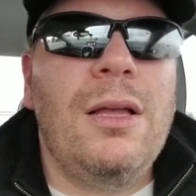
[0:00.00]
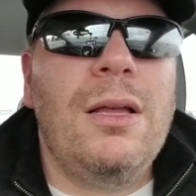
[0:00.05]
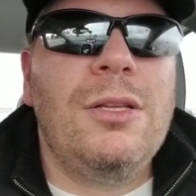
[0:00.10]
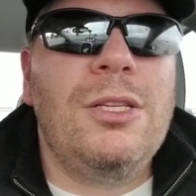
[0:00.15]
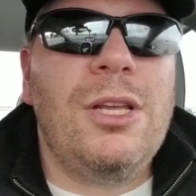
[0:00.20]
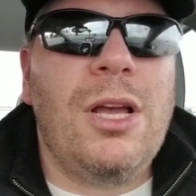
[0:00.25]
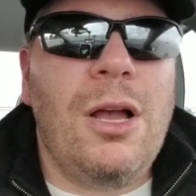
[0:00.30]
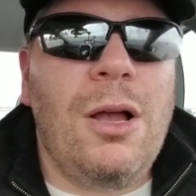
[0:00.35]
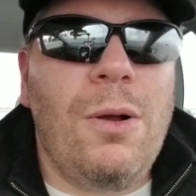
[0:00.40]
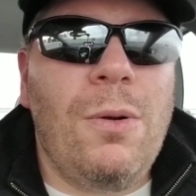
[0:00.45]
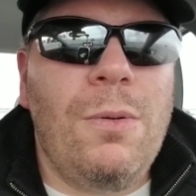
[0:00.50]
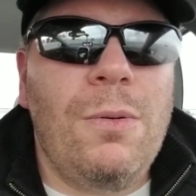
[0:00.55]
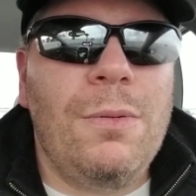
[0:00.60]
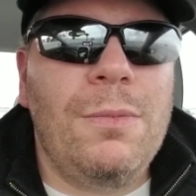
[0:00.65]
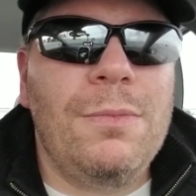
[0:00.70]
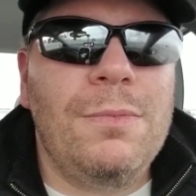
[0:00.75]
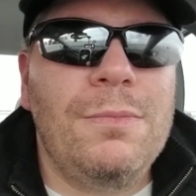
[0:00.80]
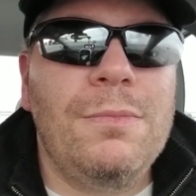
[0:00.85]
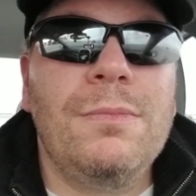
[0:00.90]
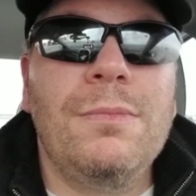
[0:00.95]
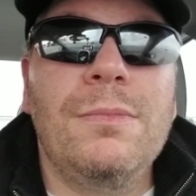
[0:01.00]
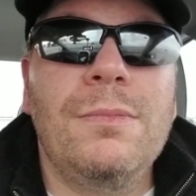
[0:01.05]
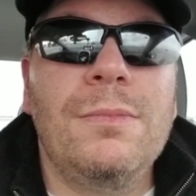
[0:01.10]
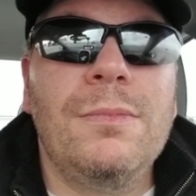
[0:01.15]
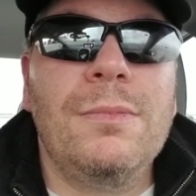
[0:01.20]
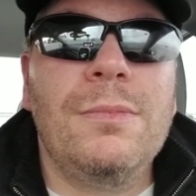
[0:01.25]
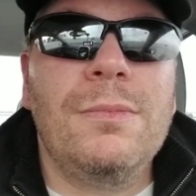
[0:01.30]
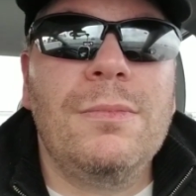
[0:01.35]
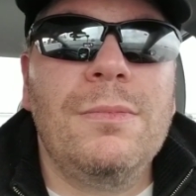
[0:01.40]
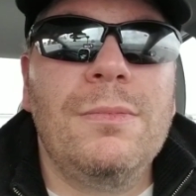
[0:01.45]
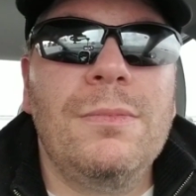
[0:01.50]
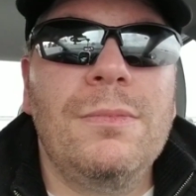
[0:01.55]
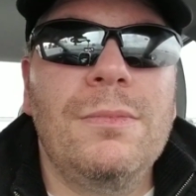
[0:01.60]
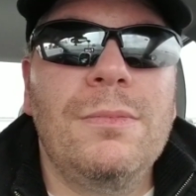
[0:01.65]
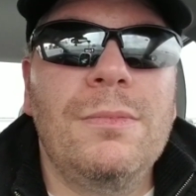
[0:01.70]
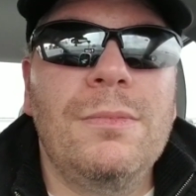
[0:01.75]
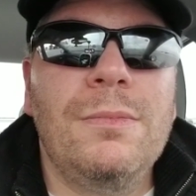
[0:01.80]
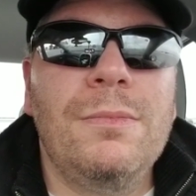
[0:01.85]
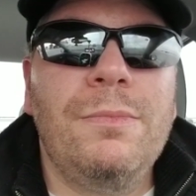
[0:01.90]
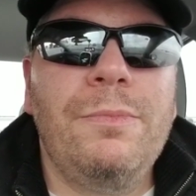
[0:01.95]
So,
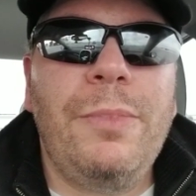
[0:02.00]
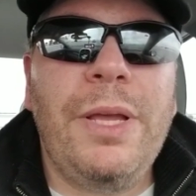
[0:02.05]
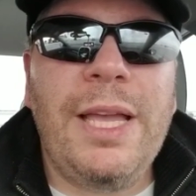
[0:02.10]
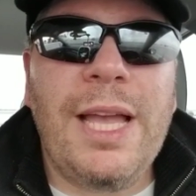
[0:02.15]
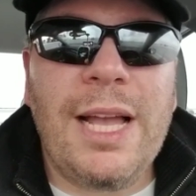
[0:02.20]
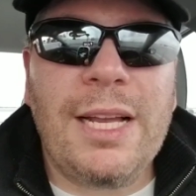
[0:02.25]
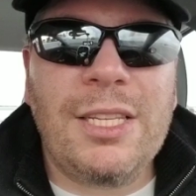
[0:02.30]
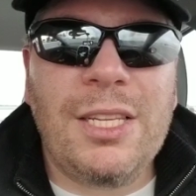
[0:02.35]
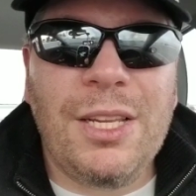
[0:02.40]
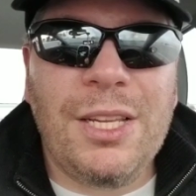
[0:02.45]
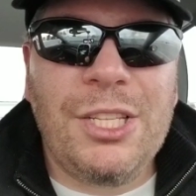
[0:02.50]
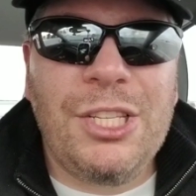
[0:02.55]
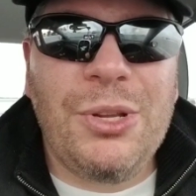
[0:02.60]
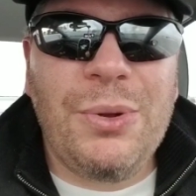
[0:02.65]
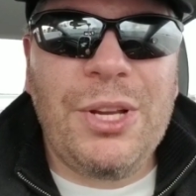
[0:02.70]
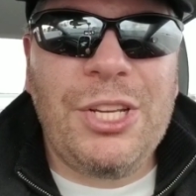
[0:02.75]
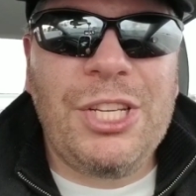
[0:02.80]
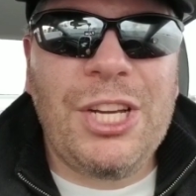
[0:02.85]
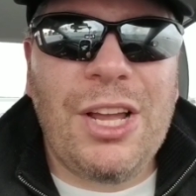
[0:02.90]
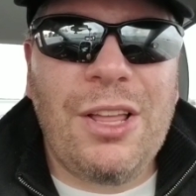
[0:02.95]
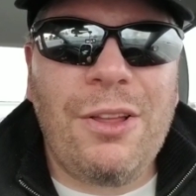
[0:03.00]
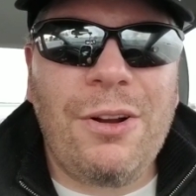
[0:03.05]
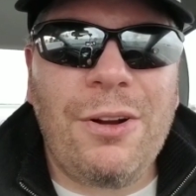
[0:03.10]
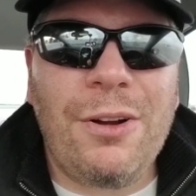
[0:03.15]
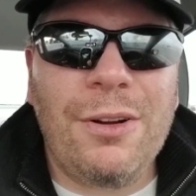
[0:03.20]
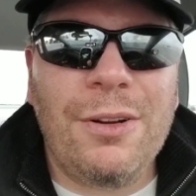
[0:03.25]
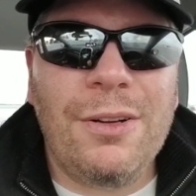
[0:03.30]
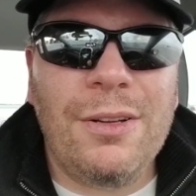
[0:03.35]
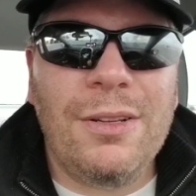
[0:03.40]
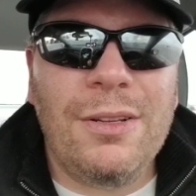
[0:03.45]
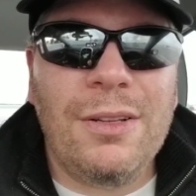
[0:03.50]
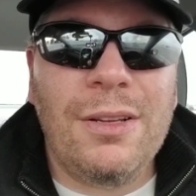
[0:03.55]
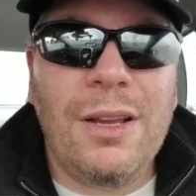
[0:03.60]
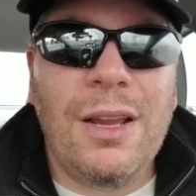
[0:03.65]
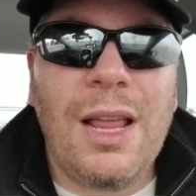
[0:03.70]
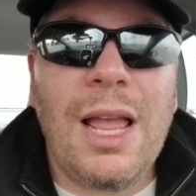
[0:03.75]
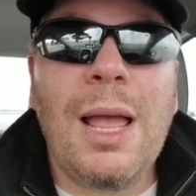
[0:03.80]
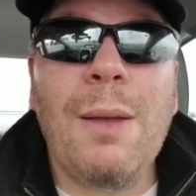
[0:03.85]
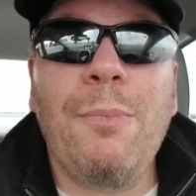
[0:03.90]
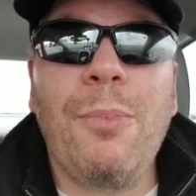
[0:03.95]
be excellent to each other.
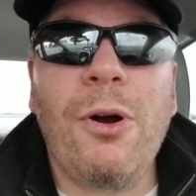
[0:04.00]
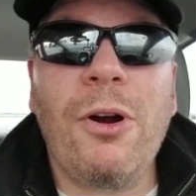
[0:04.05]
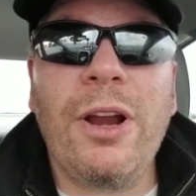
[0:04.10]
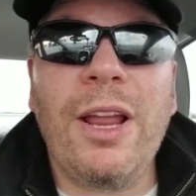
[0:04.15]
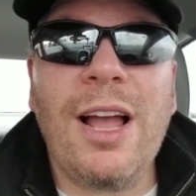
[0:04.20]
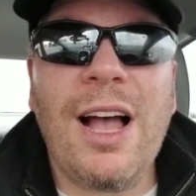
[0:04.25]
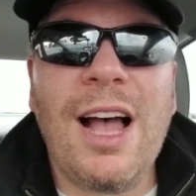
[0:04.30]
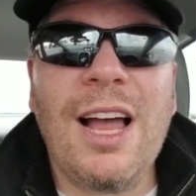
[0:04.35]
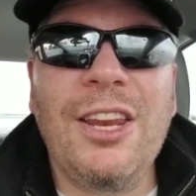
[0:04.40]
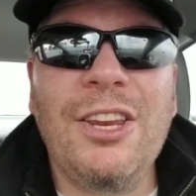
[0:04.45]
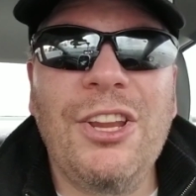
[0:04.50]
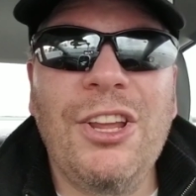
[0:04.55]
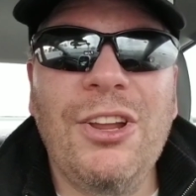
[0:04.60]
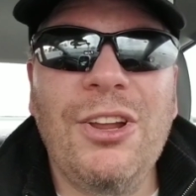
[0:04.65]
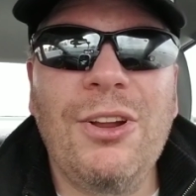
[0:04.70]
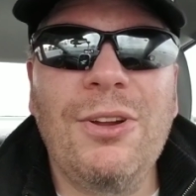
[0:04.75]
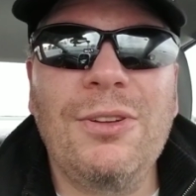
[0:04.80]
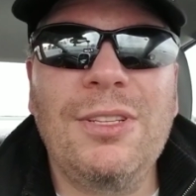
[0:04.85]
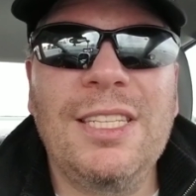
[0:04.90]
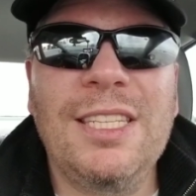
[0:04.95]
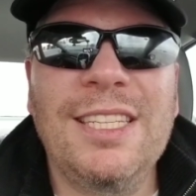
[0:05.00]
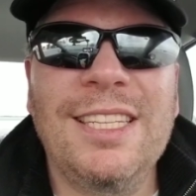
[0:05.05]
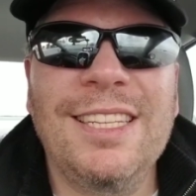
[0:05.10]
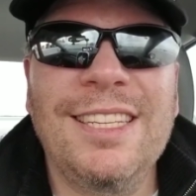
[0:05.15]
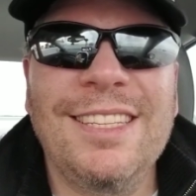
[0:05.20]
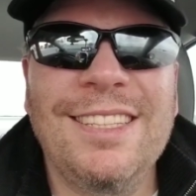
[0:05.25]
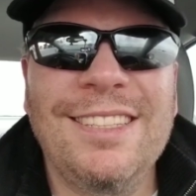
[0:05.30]
And party on, dudes.